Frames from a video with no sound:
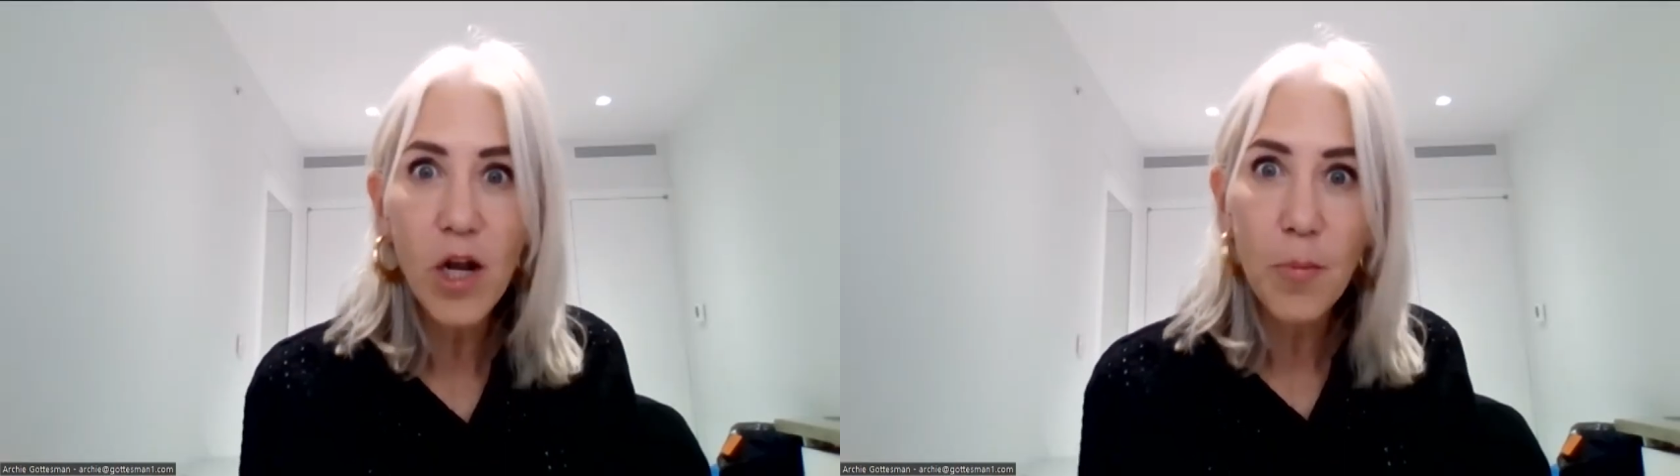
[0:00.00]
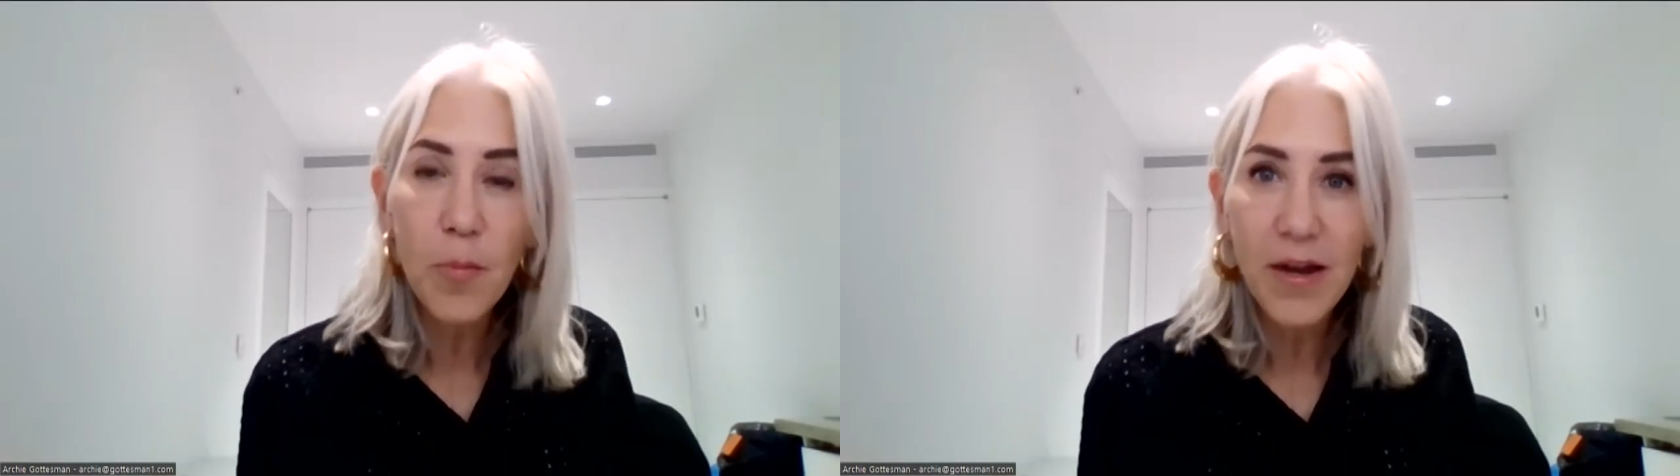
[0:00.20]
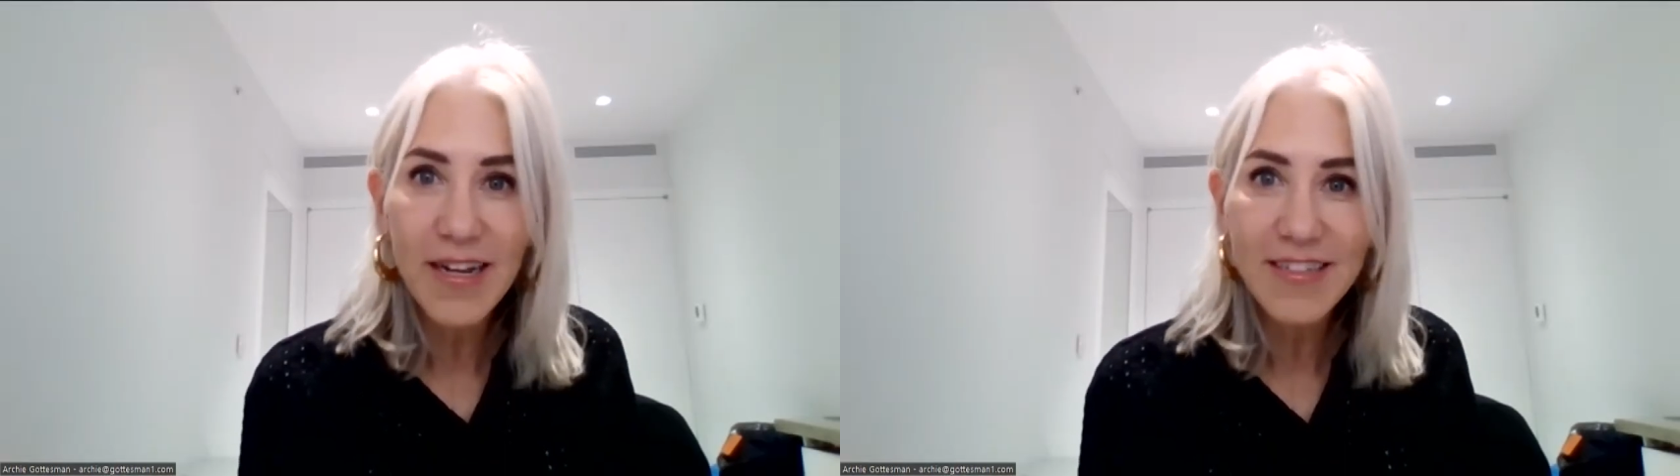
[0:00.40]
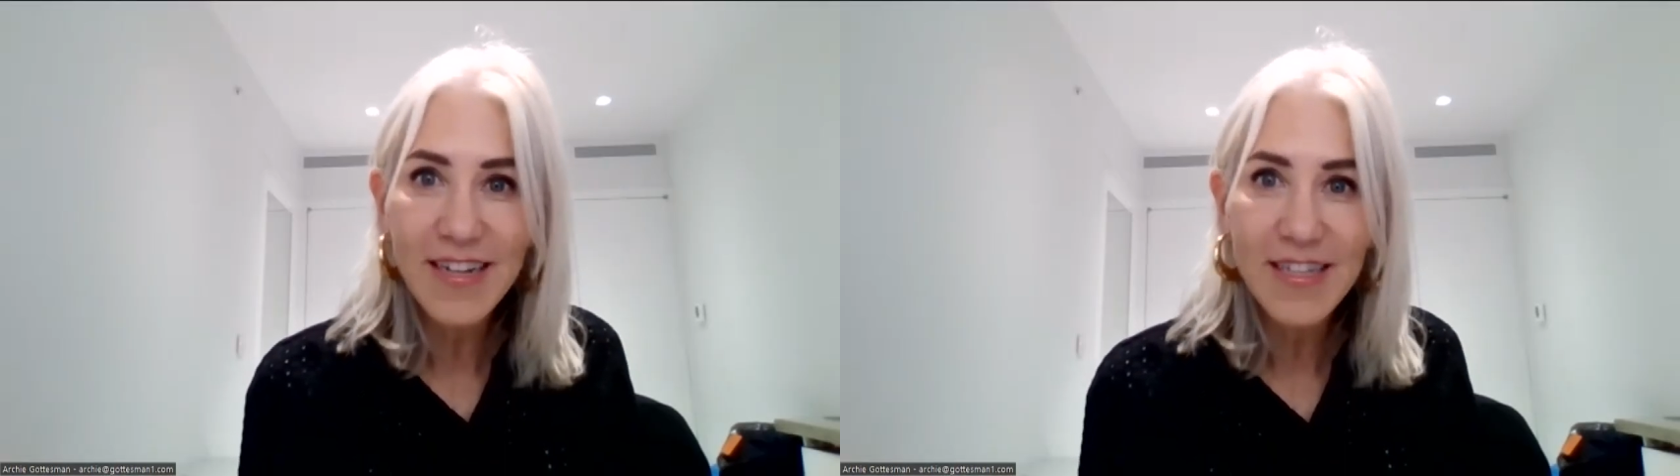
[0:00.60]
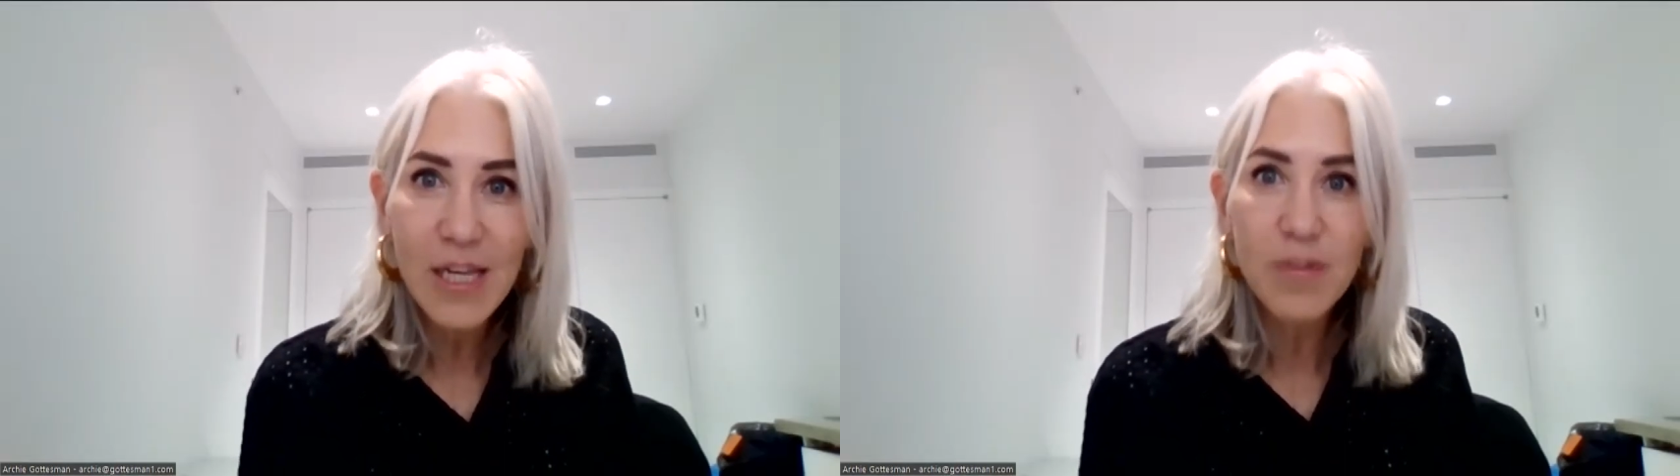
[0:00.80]
up about
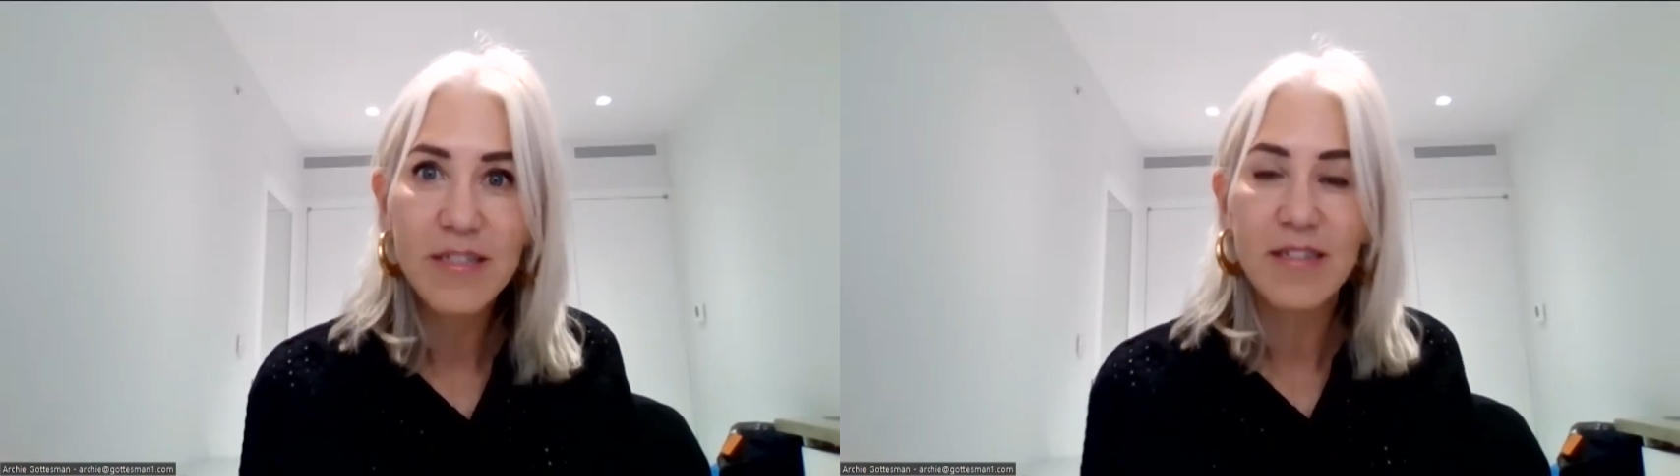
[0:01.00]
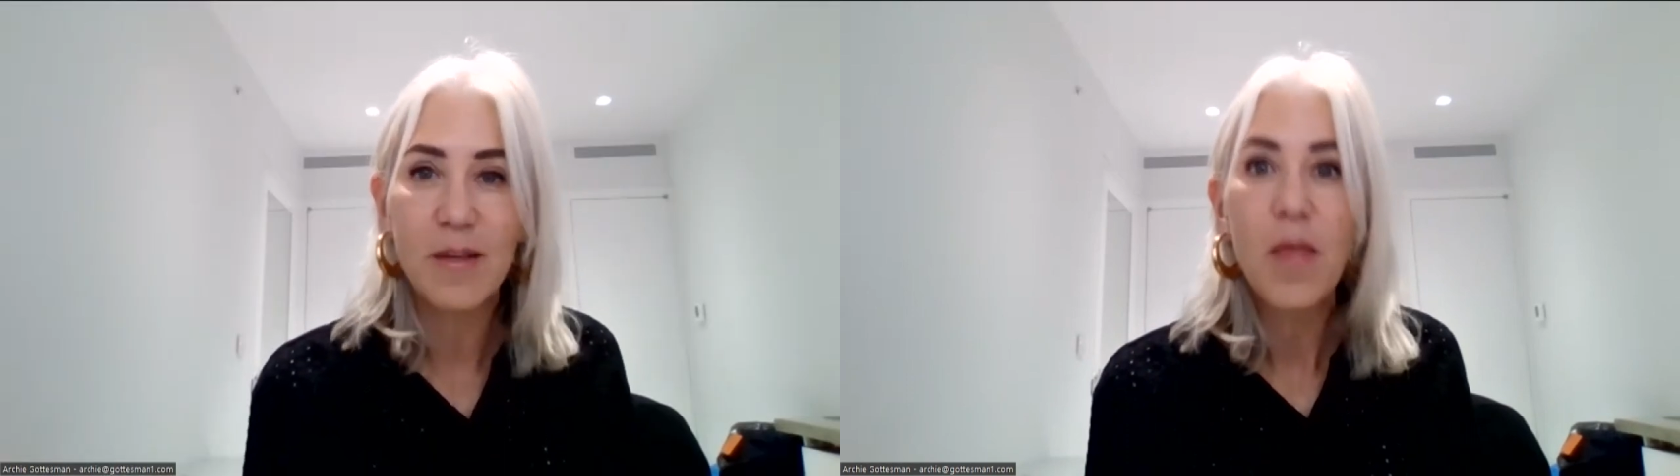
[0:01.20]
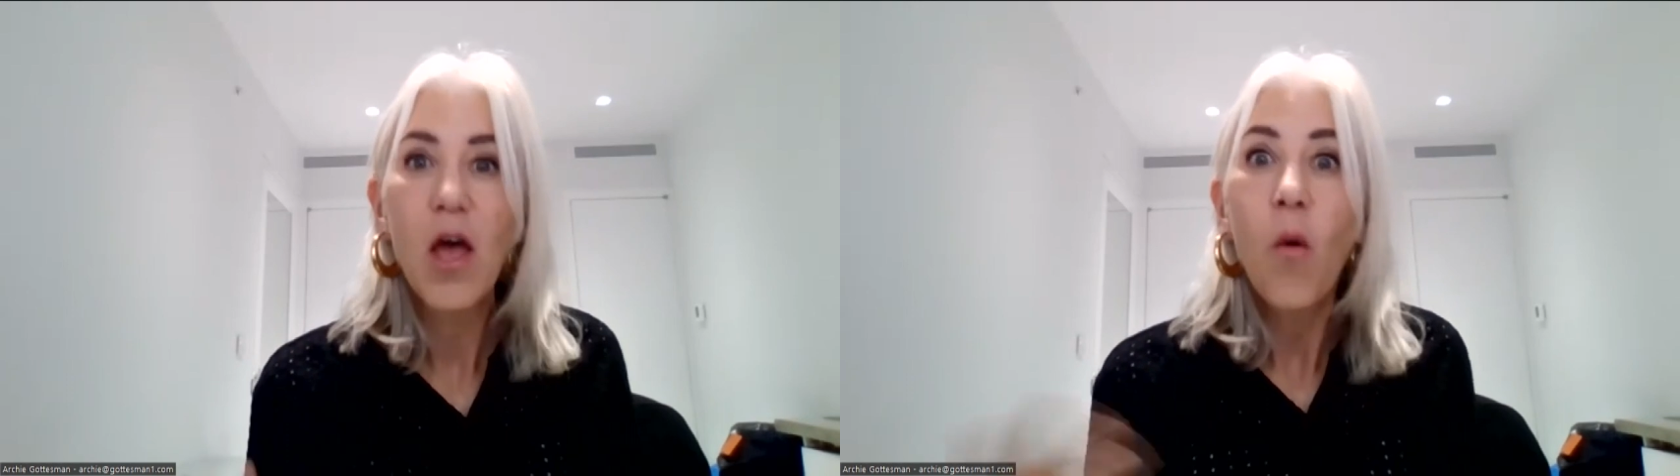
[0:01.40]
anti Semitism?